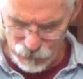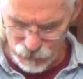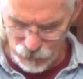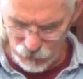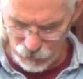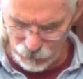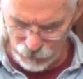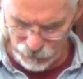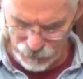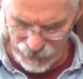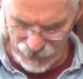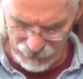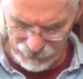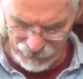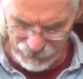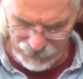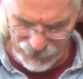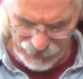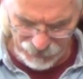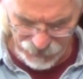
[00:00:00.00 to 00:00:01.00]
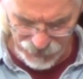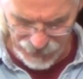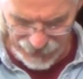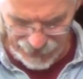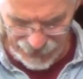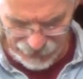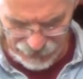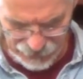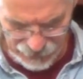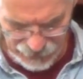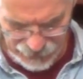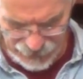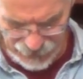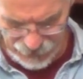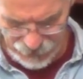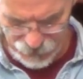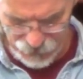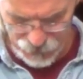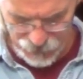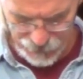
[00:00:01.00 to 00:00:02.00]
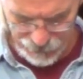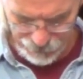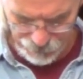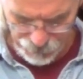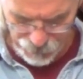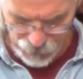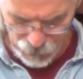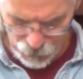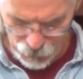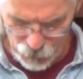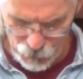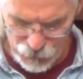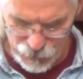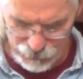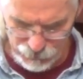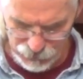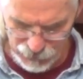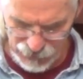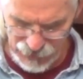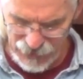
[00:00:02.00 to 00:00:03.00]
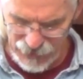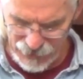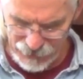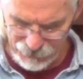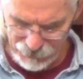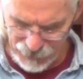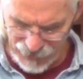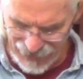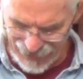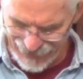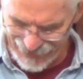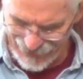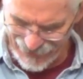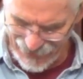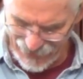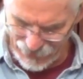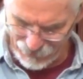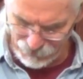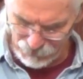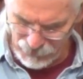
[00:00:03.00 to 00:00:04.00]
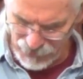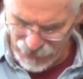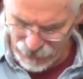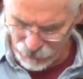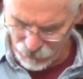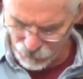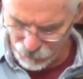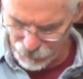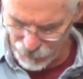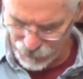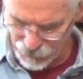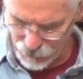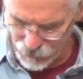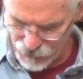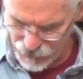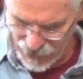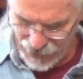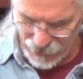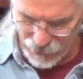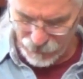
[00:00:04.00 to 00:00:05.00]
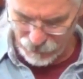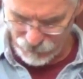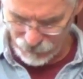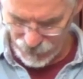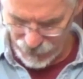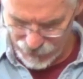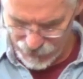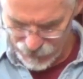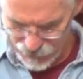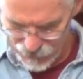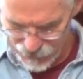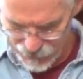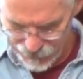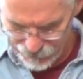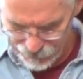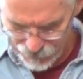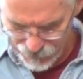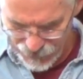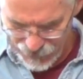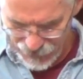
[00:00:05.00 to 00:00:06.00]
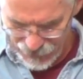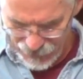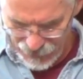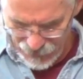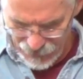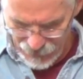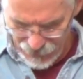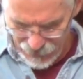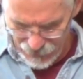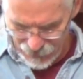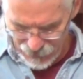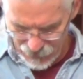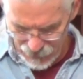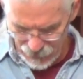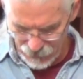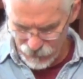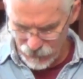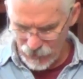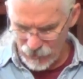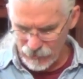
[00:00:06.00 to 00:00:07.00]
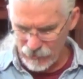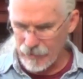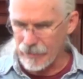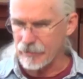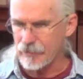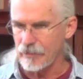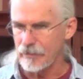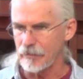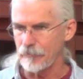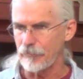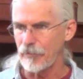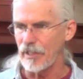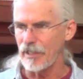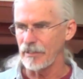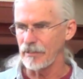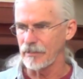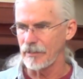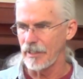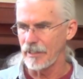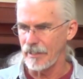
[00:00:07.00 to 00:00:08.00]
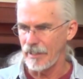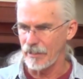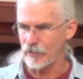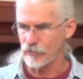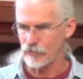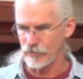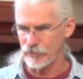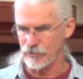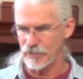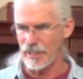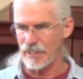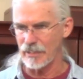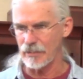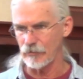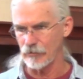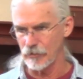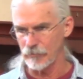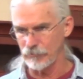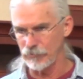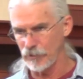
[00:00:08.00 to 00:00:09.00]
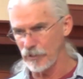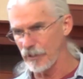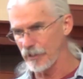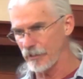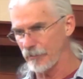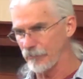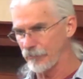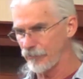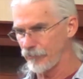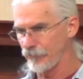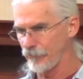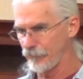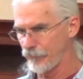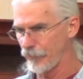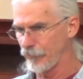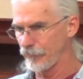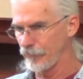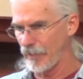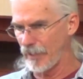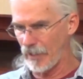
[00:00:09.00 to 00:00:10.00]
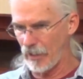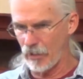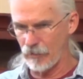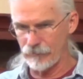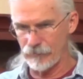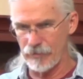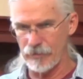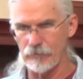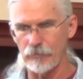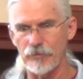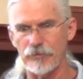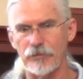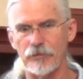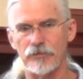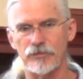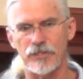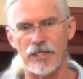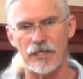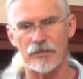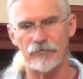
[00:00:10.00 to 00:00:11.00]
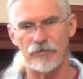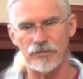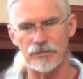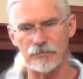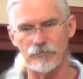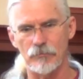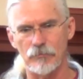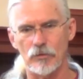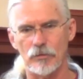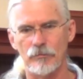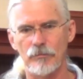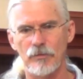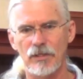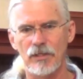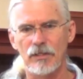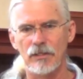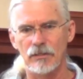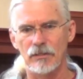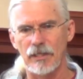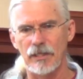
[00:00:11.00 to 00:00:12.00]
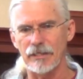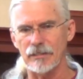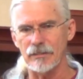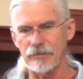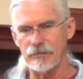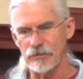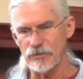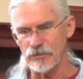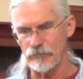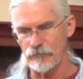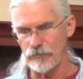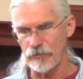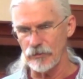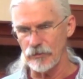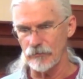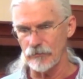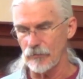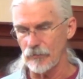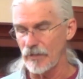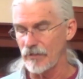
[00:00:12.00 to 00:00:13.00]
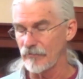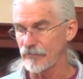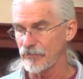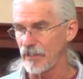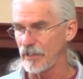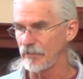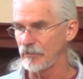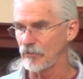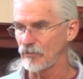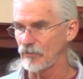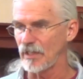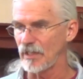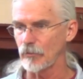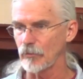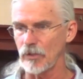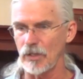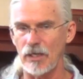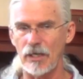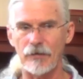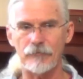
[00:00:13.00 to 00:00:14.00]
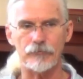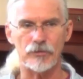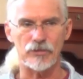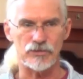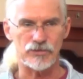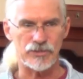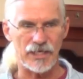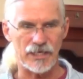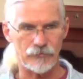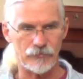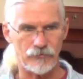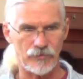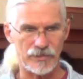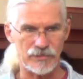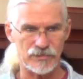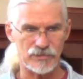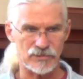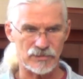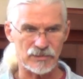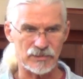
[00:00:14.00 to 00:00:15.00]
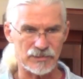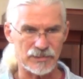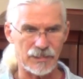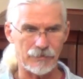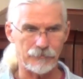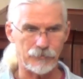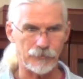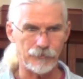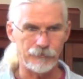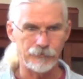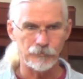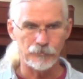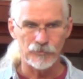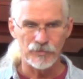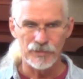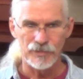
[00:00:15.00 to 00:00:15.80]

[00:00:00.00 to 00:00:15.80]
who told him about the Galileans whose blood Pilate had mingled with their sacrifices. Now, it's not likely that Pilate had actually taken their blood and put, offered it with their sacrifices. More likely, this is a figurative way of saying that they were offering sacrifices in the temple,